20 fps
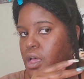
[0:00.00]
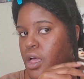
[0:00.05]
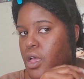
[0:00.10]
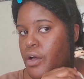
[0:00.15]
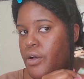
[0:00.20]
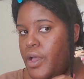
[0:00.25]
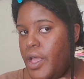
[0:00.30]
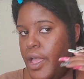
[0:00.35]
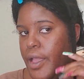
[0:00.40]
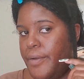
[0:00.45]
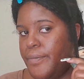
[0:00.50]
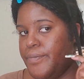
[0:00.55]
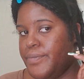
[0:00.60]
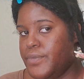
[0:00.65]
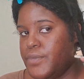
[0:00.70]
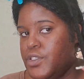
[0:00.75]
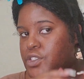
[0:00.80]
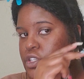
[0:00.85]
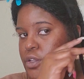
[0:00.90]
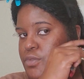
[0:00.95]
Okay,
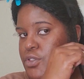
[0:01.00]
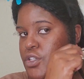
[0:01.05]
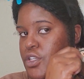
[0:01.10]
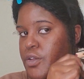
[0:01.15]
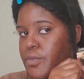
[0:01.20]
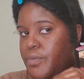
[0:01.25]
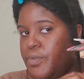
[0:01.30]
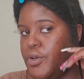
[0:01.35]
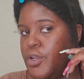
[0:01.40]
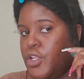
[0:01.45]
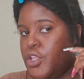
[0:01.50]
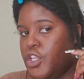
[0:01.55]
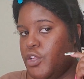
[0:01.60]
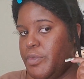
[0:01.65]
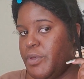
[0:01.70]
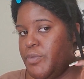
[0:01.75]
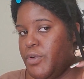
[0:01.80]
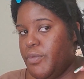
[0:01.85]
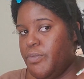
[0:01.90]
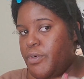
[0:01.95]
so I'm just gonna put a little
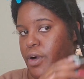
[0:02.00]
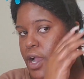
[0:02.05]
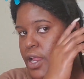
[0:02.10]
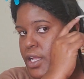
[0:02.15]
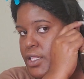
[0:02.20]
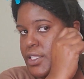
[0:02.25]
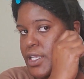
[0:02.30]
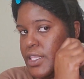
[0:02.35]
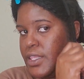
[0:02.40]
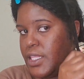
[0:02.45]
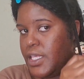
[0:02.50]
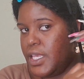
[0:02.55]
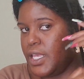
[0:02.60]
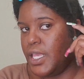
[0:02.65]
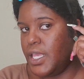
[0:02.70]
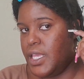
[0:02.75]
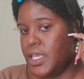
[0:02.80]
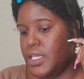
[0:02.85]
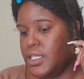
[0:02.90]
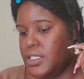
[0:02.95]
bit more product at the
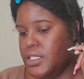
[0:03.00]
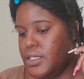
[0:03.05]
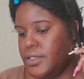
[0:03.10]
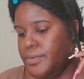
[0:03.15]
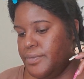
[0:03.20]
end,